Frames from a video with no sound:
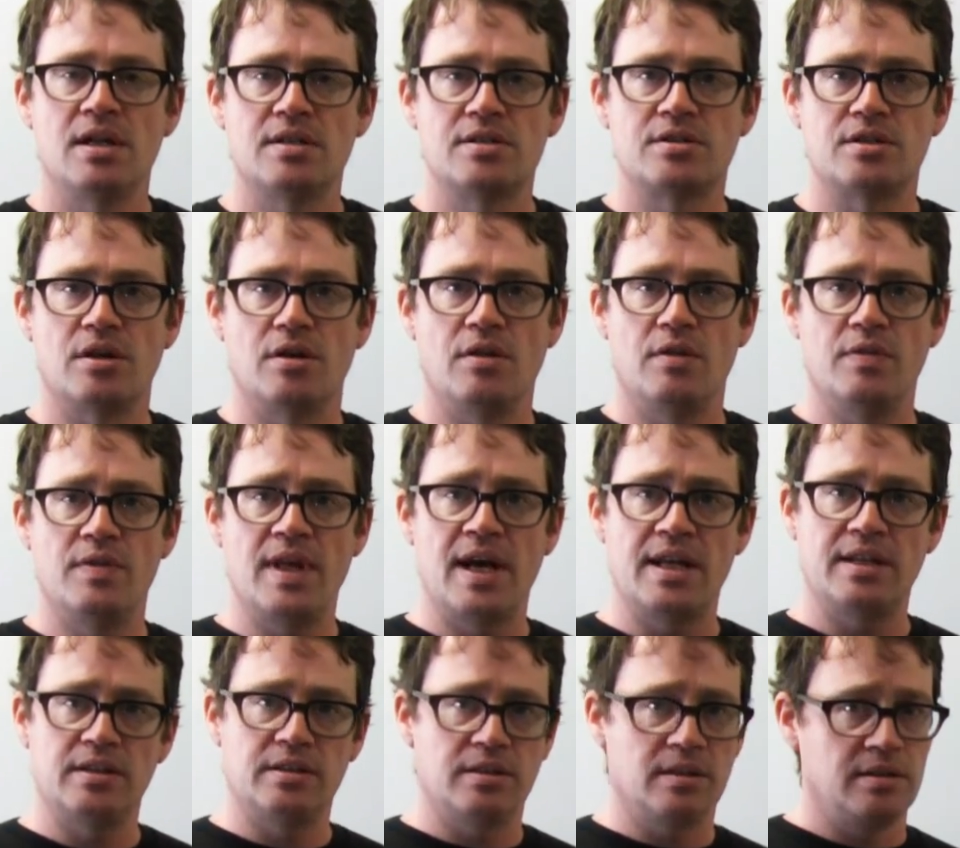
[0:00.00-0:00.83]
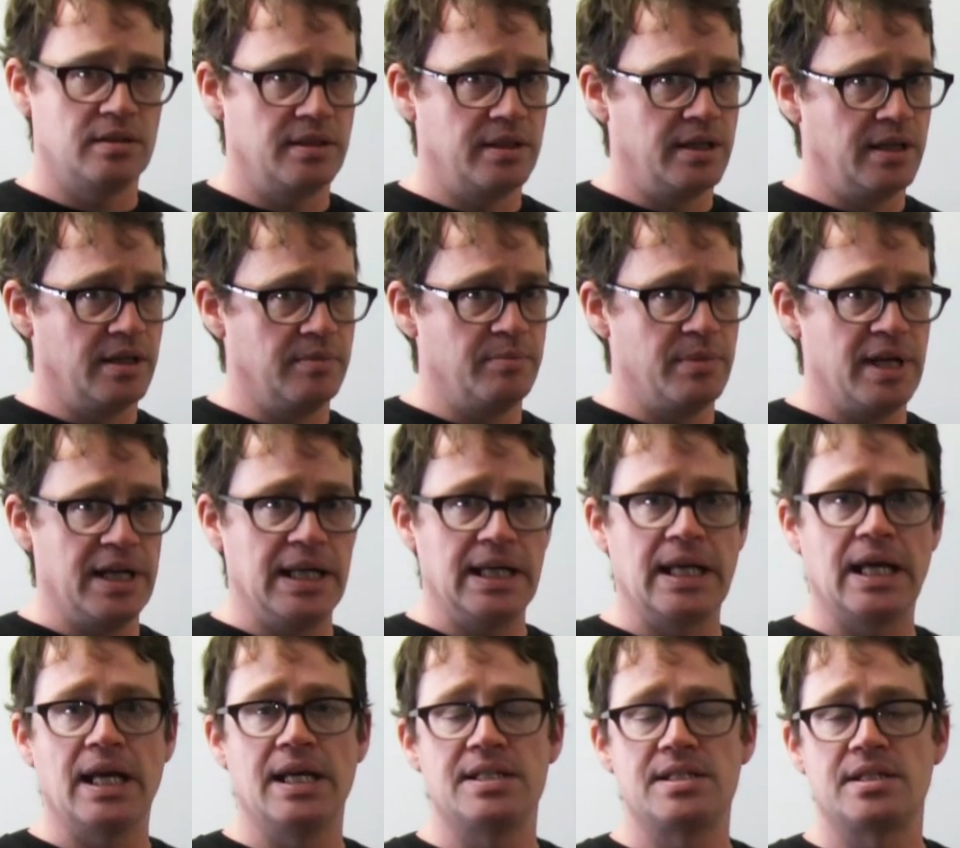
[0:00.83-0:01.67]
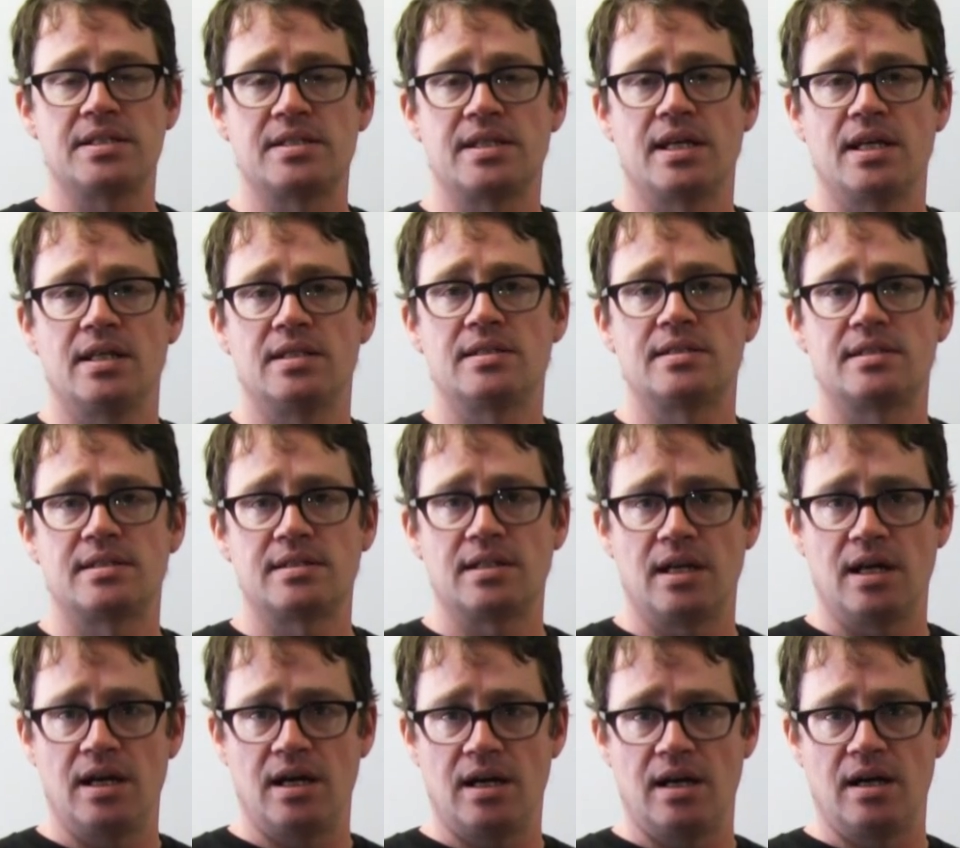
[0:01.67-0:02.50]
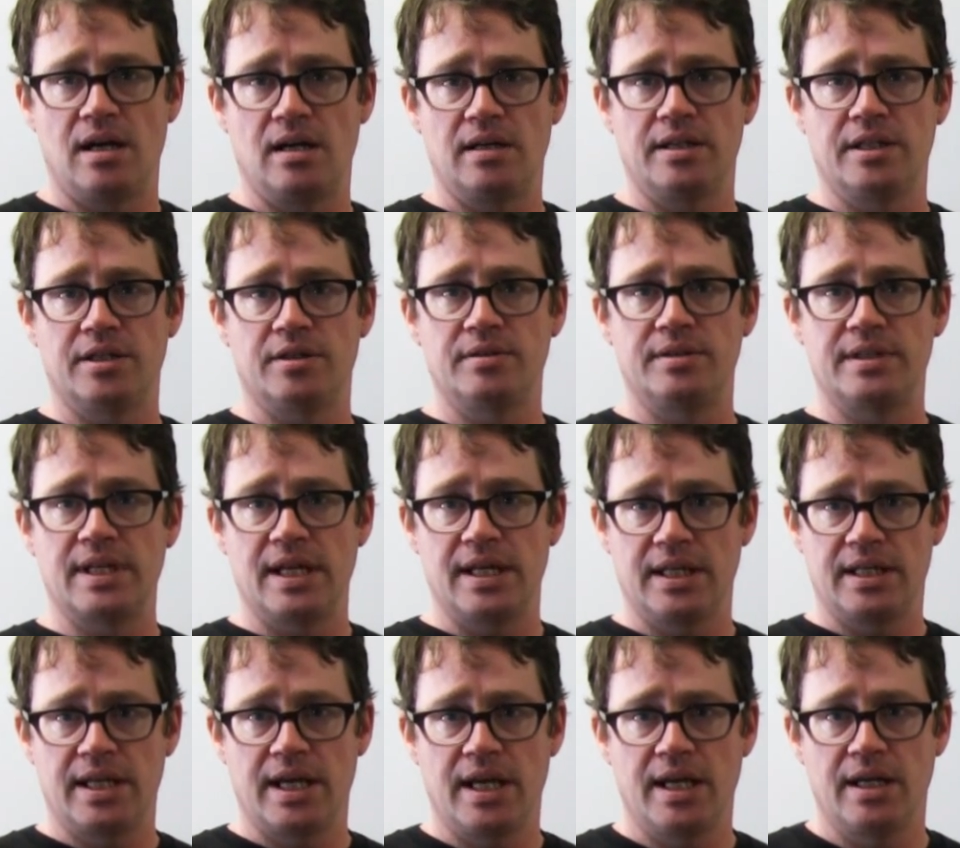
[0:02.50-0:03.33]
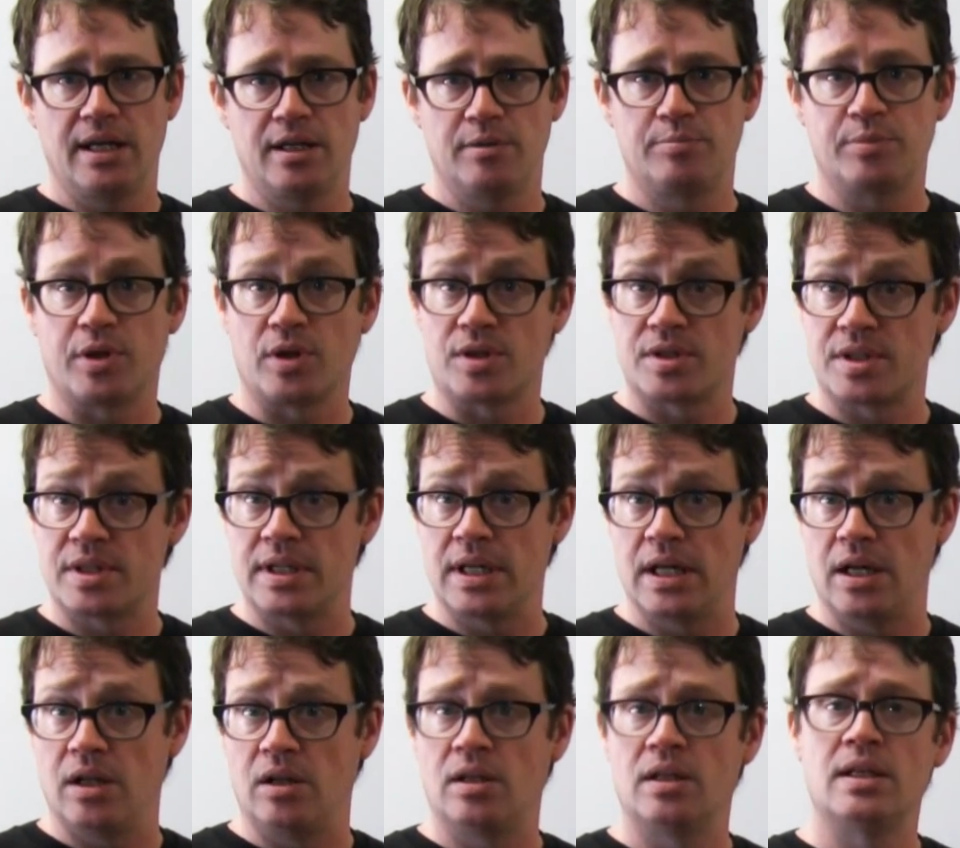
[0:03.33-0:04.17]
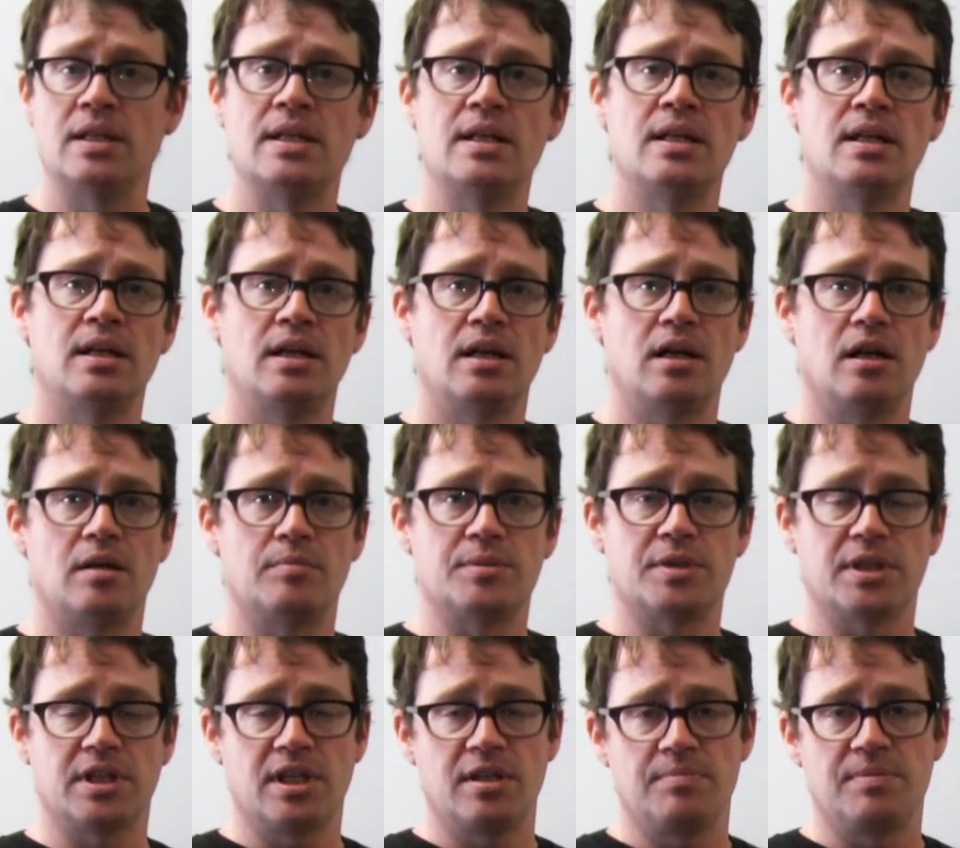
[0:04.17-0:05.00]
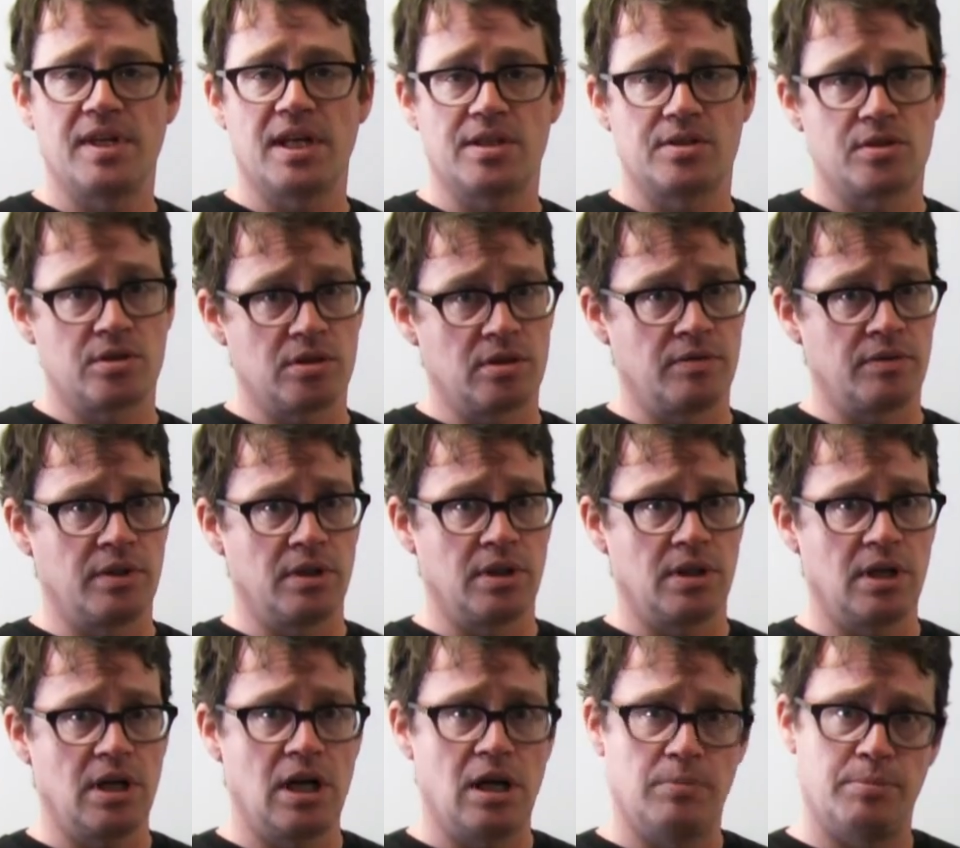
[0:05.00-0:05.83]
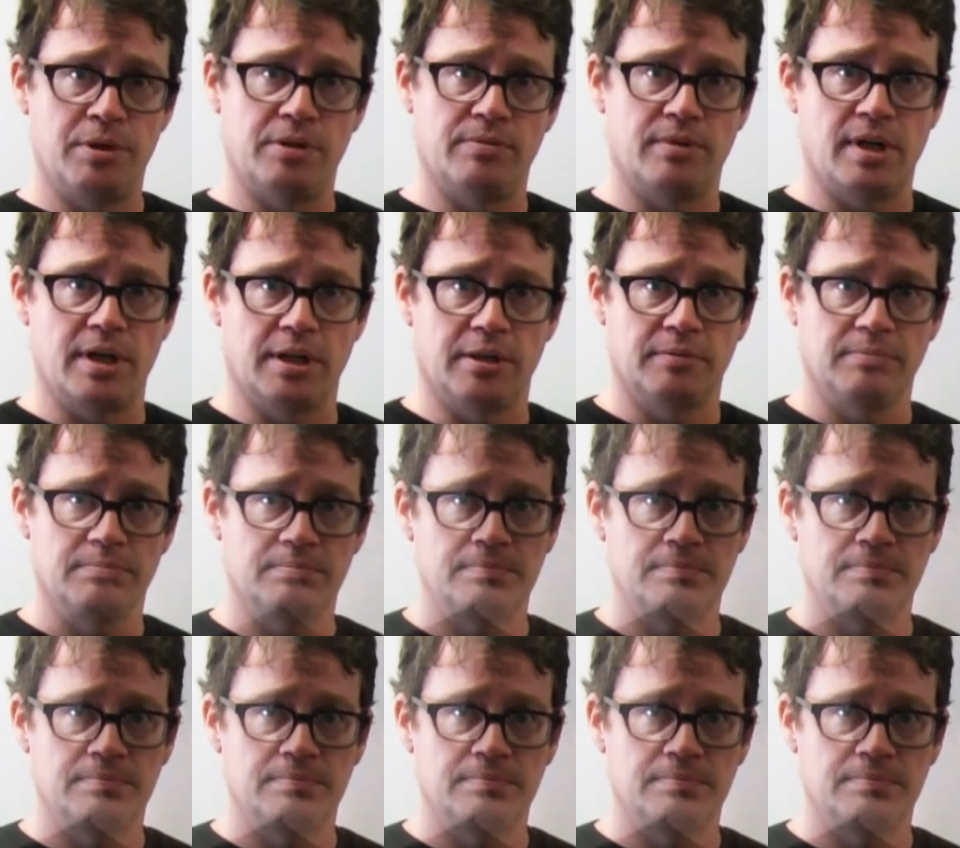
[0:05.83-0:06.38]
So that, in many cases, takes dedicated personnel to keep that server up and running.